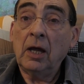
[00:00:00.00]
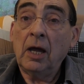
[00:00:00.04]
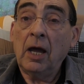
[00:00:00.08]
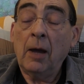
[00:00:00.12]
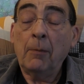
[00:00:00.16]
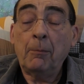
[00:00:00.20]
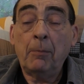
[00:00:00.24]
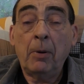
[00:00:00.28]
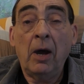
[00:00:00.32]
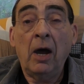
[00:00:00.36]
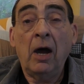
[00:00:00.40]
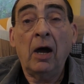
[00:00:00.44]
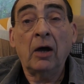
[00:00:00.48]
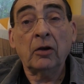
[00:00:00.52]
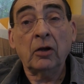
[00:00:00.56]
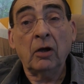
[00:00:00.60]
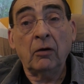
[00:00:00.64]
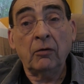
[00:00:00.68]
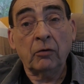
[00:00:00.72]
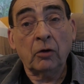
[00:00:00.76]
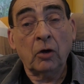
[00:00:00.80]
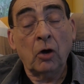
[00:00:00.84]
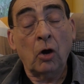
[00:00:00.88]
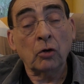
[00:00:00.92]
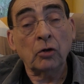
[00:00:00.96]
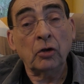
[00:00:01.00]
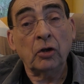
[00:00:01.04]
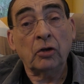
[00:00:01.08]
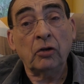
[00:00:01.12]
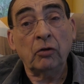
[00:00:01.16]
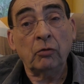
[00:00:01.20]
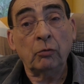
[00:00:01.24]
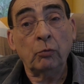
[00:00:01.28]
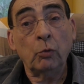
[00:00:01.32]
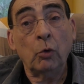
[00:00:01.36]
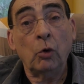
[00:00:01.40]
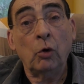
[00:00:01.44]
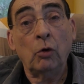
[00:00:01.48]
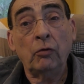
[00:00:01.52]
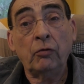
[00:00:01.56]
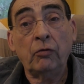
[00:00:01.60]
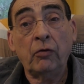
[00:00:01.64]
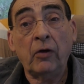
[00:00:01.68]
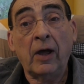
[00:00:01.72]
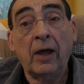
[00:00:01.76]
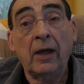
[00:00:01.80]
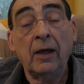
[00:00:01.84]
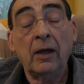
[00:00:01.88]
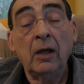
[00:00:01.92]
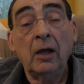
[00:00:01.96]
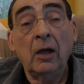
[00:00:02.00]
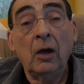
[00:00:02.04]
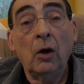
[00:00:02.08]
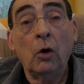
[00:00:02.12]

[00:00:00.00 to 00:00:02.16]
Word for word: a part of cognitive warfare,